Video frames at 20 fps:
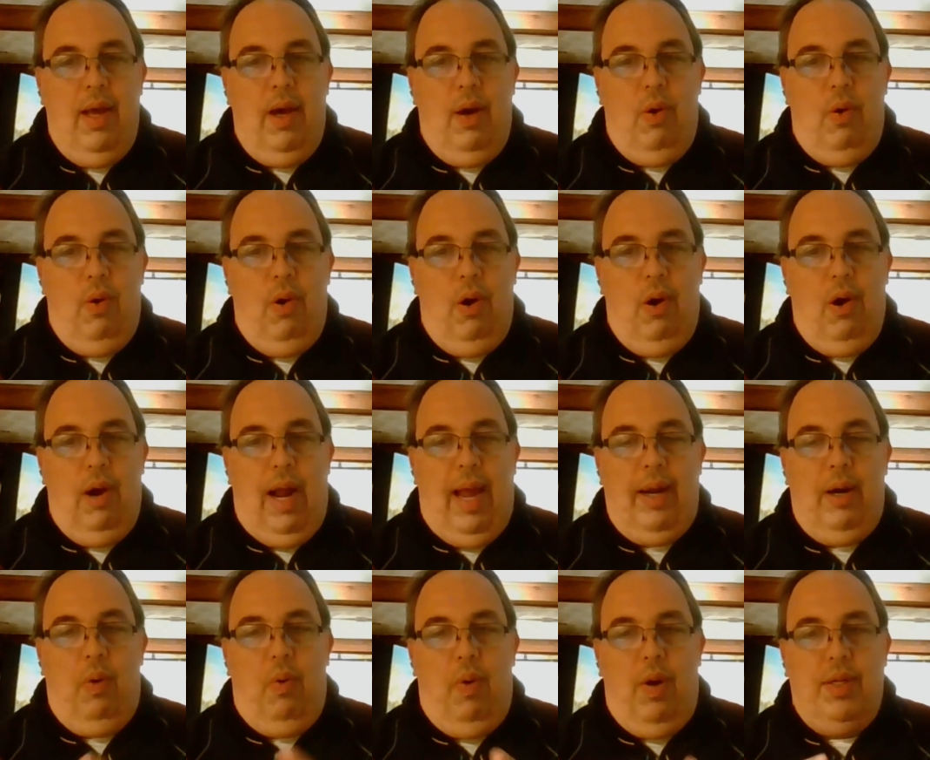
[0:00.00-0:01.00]
Or I
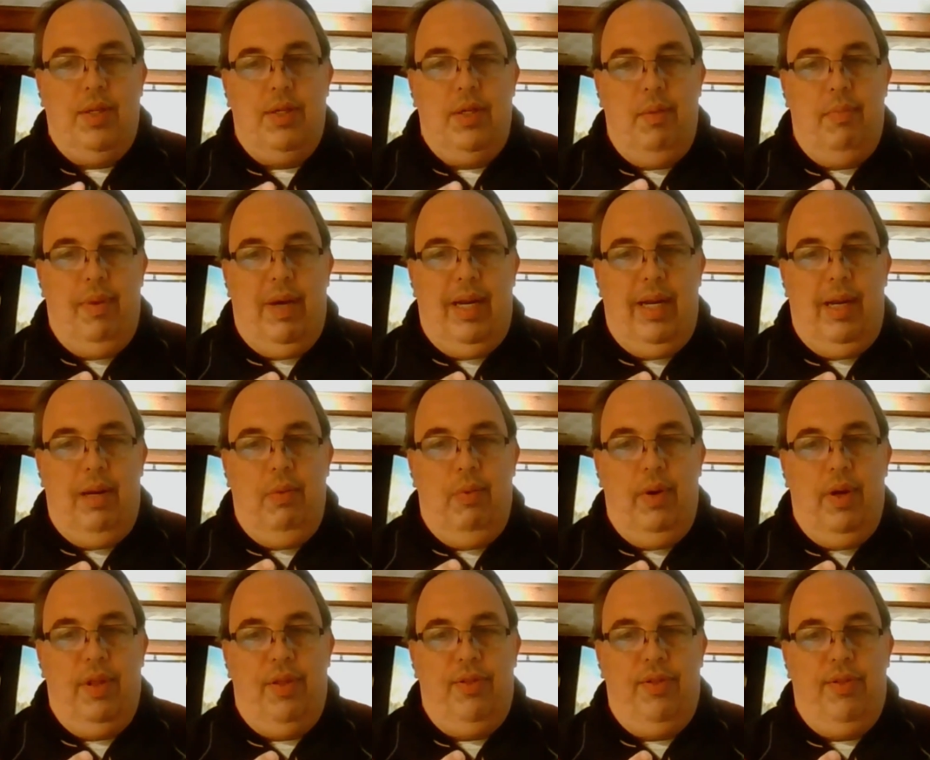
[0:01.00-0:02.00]
don't want somebody
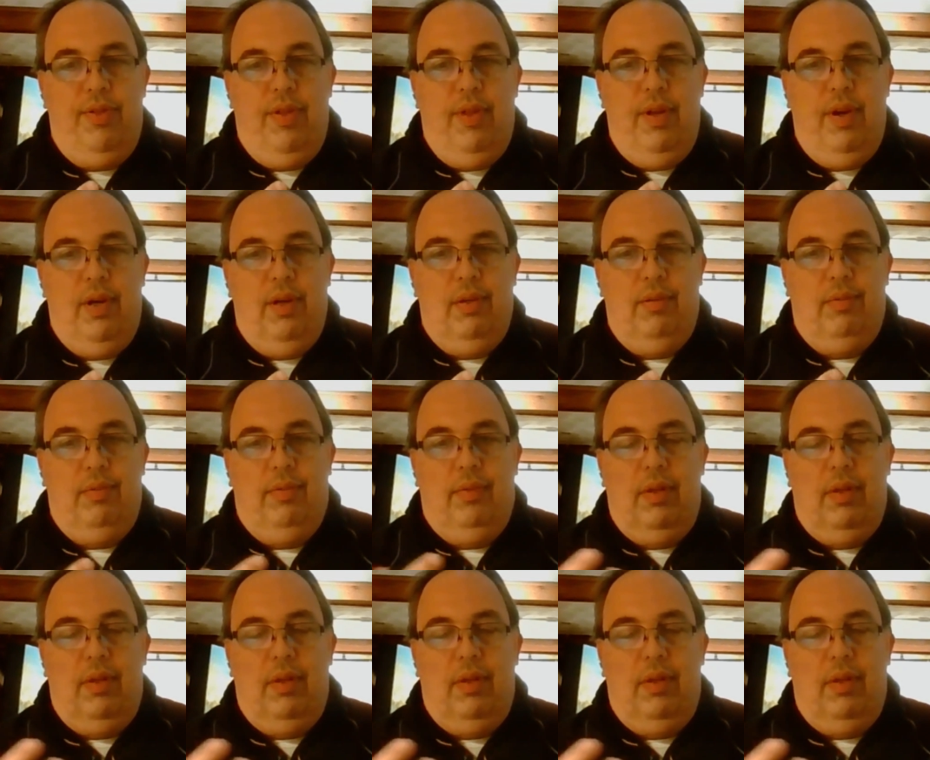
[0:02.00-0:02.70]
with the